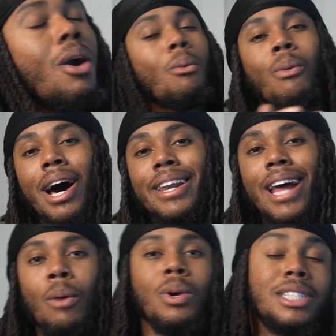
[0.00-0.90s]
Why
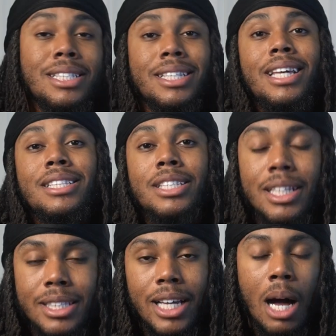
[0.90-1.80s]
not we just get to
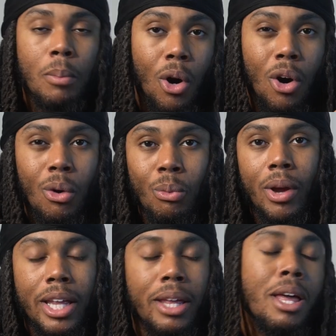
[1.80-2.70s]
the top
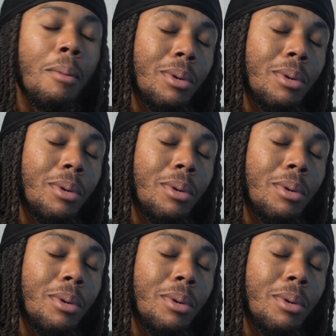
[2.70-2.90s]
already?